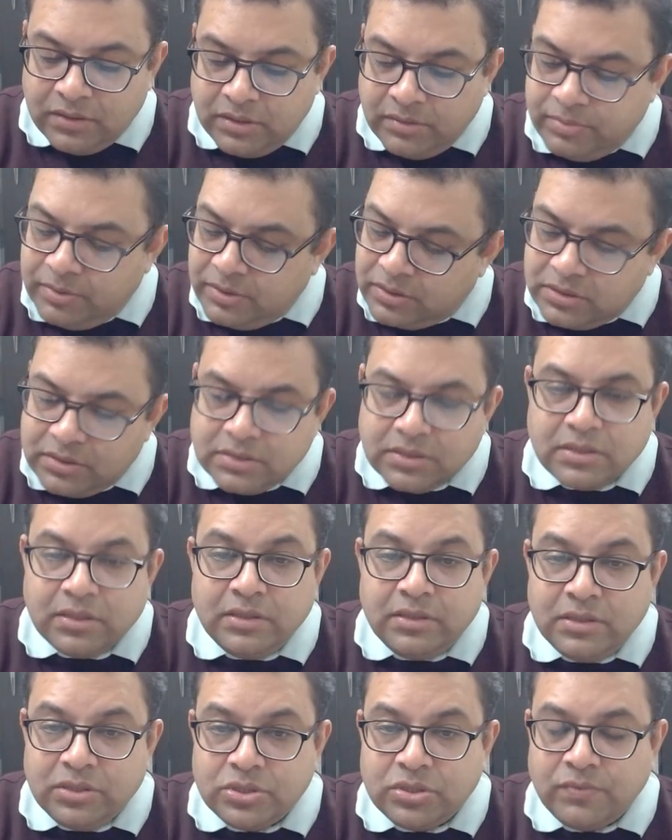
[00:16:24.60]
Rebirth is a
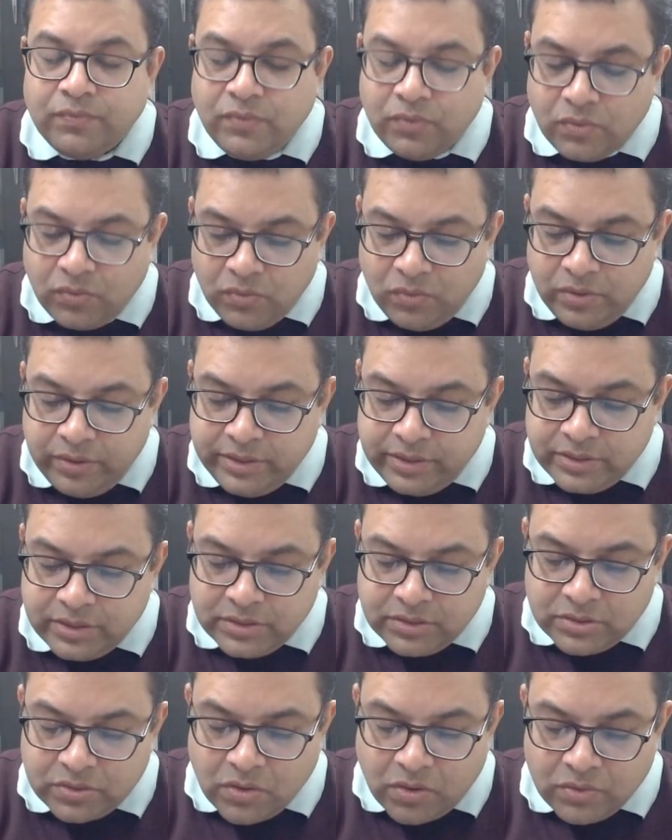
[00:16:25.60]
condition for old age
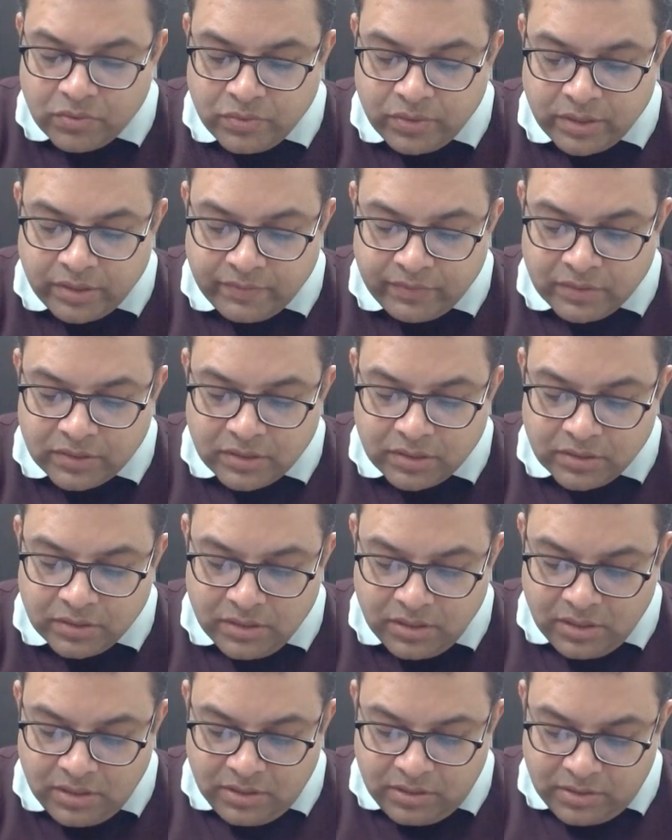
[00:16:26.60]
and sorrow and everything,
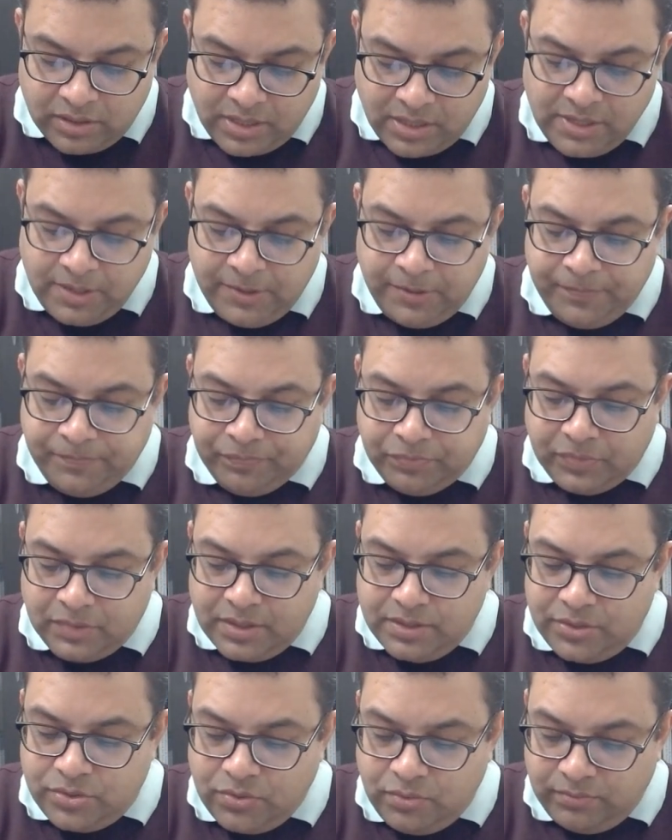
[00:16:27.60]
right?
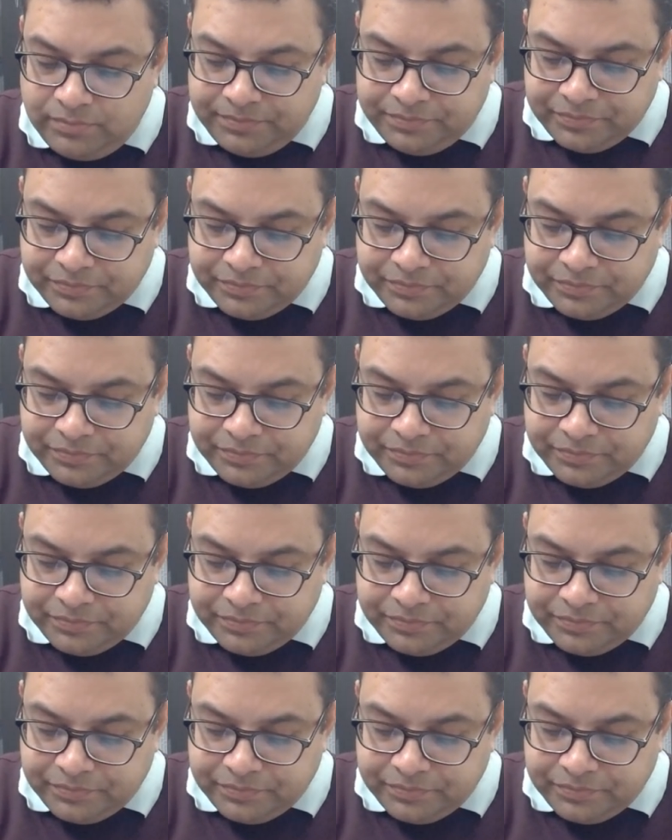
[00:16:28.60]
So,